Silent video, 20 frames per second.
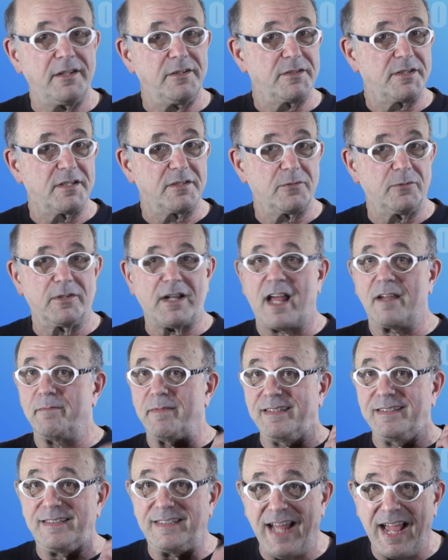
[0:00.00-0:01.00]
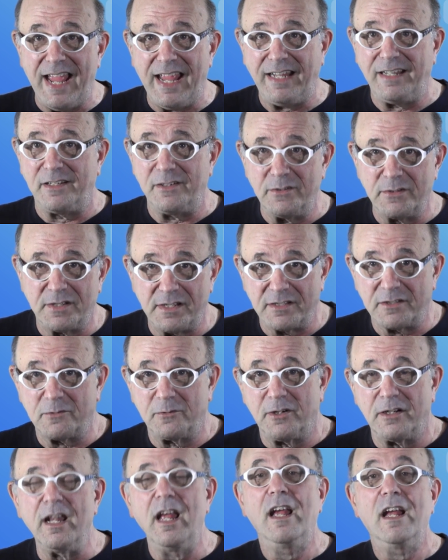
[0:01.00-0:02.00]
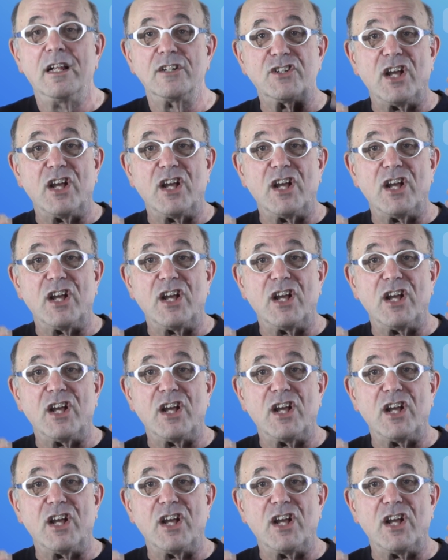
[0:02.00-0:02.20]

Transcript: I use this word? I've been dying to use this word.